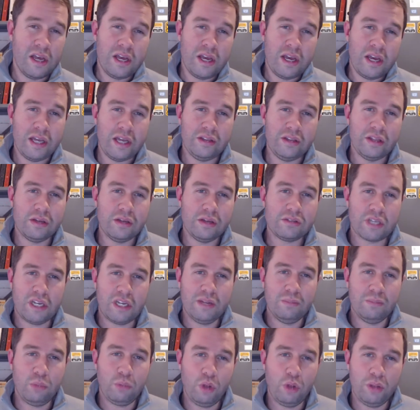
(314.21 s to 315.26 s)
in those
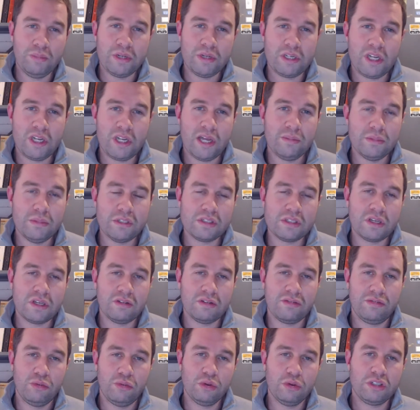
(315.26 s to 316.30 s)
unemployment numbers.
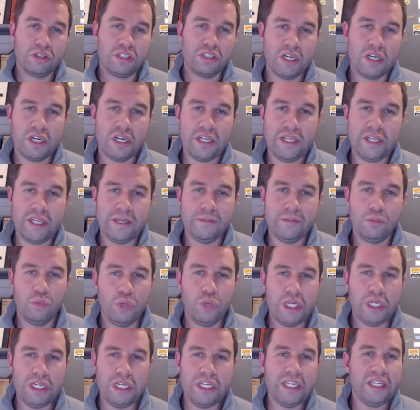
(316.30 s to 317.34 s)
Unfortunately,
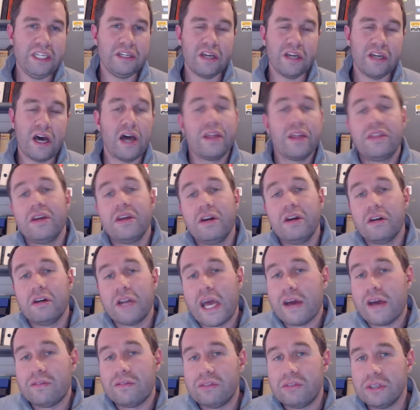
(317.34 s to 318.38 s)
we need, I think, on
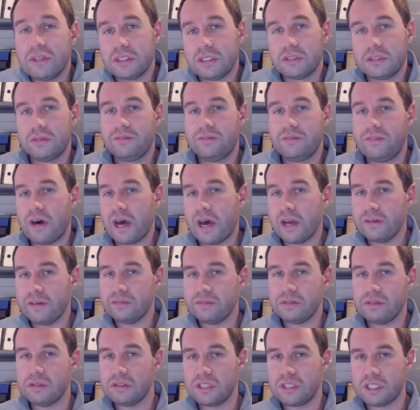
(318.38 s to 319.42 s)
average,
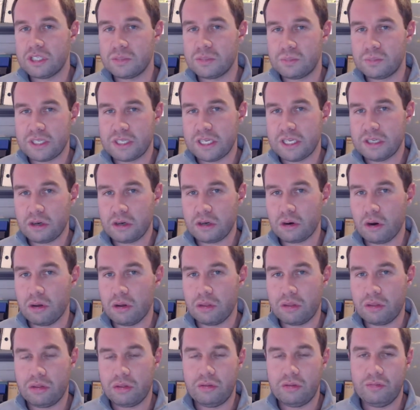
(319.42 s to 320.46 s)
5 to 6%
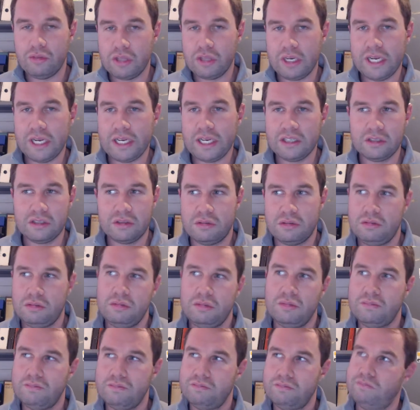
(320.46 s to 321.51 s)
growth for the next,
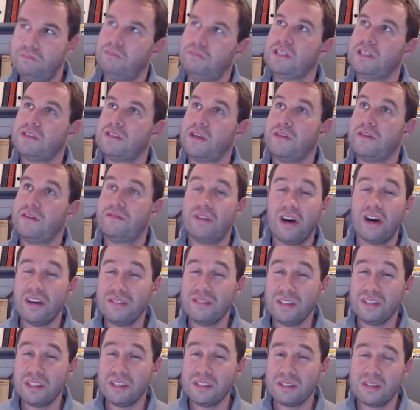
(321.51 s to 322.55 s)
let's say,
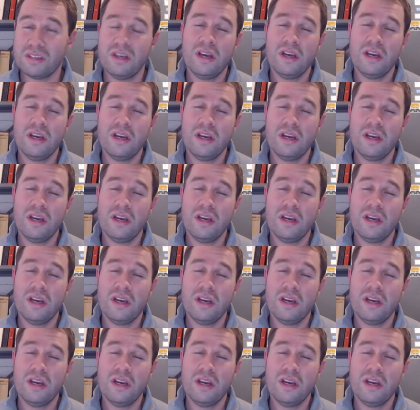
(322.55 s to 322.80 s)
5 years.